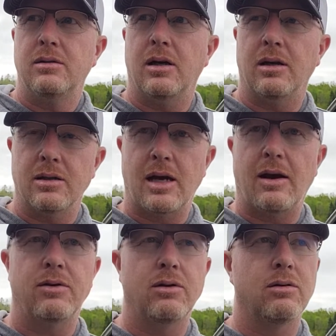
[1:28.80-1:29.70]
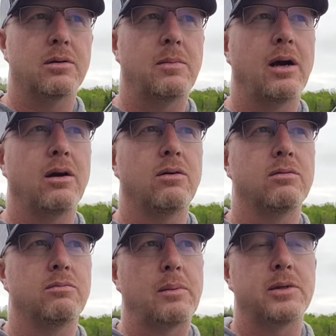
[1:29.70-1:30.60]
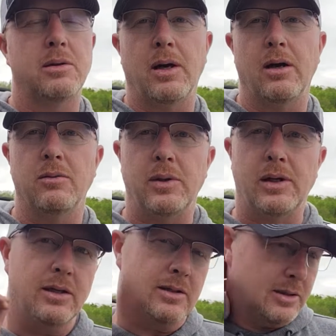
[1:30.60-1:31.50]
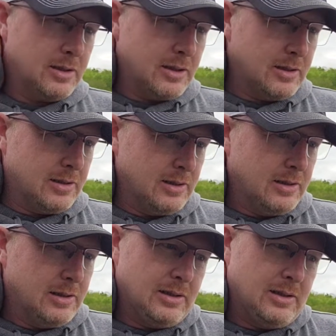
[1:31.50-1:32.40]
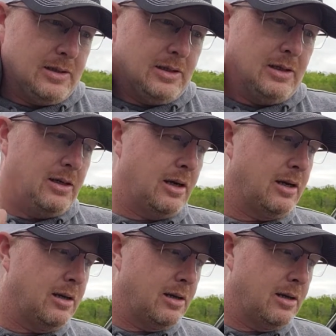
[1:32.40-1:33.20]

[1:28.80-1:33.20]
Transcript: uh, this afternoon or tomorrow probably tomorrow because I